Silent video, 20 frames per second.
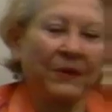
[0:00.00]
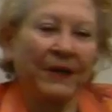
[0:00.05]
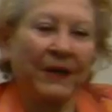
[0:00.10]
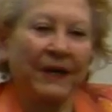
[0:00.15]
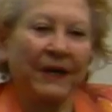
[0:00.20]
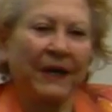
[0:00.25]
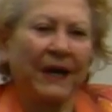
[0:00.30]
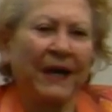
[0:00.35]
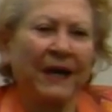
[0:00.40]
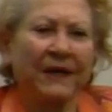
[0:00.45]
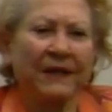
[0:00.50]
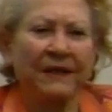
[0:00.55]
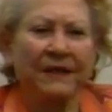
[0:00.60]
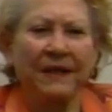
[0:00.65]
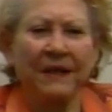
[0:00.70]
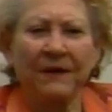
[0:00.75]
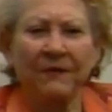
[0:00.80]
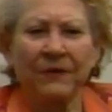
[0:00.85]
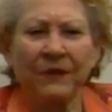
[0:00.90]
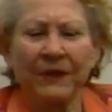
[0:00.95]
where I'd
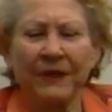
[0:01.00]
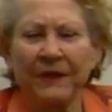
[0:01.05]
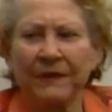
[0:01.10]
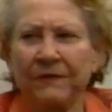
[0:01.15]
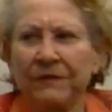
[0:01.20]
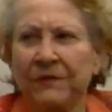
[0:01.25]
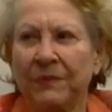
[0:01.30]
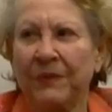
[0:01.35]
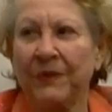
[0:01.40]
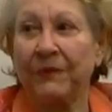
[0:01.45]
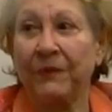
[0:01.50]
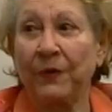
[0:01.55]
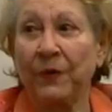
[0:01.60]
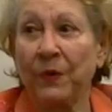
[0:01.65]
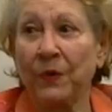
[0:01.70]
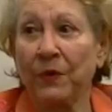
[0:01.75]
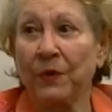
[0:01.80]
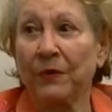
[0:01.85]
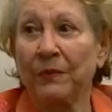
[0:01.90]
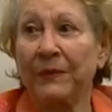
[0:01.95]
never lived
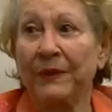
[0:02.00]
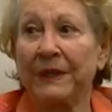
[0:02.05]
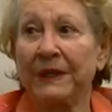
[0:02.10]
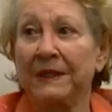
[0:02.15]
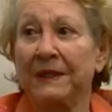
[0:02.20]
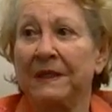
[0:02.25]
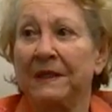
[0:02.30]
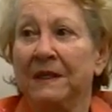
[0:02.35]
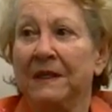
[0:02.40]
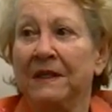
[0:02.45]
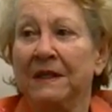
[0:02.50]
before, but